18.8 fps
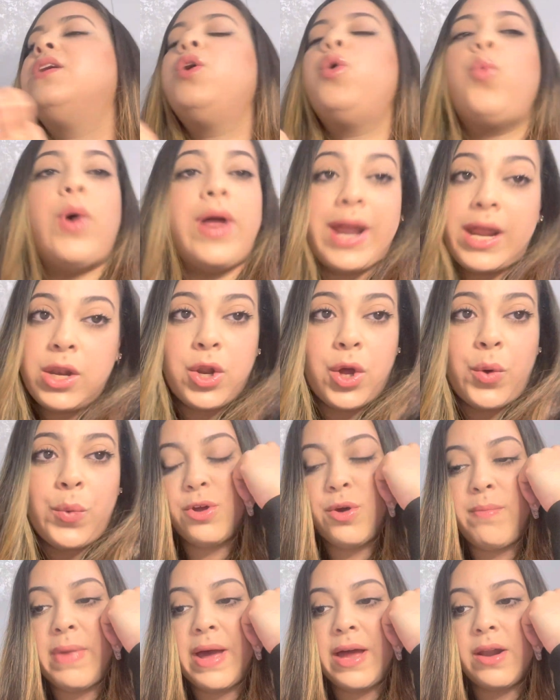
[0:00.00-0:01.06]
what I know.
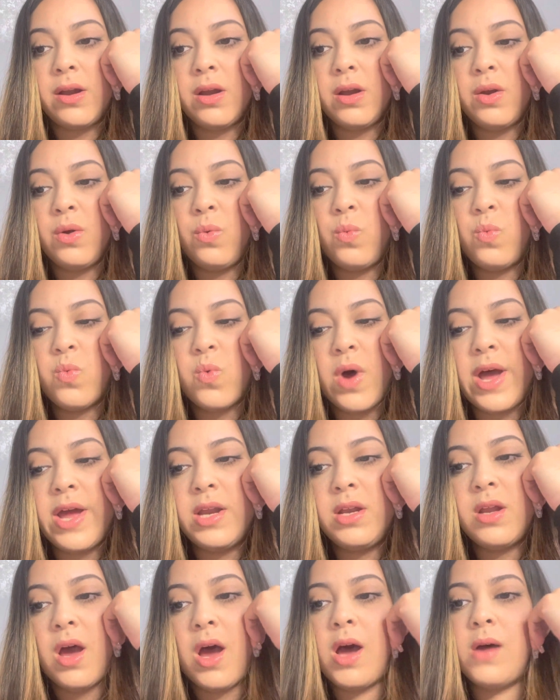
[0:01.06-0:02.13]
No matter what
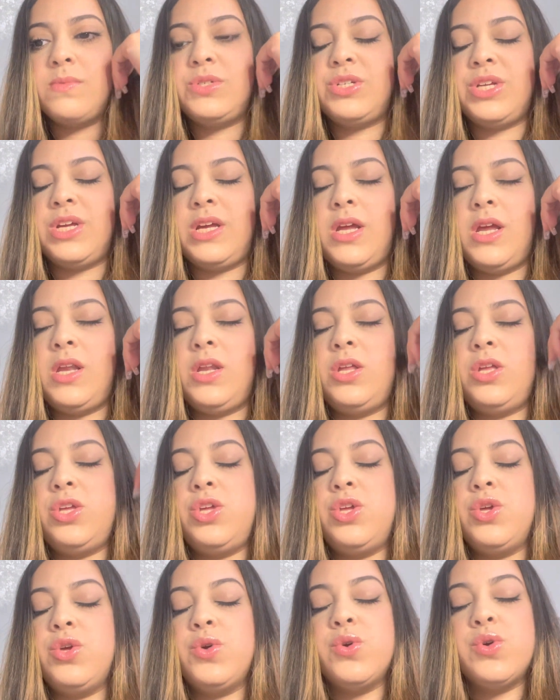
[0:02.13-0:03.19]
option
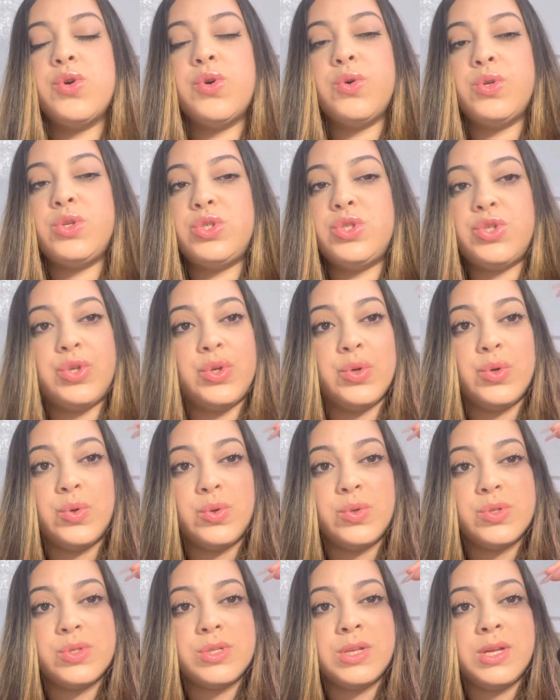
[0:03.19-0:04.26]
you
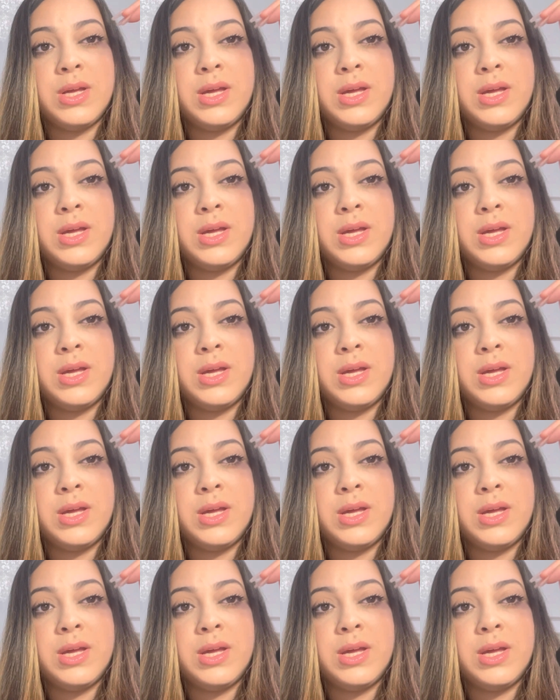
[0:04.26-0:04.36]
choose,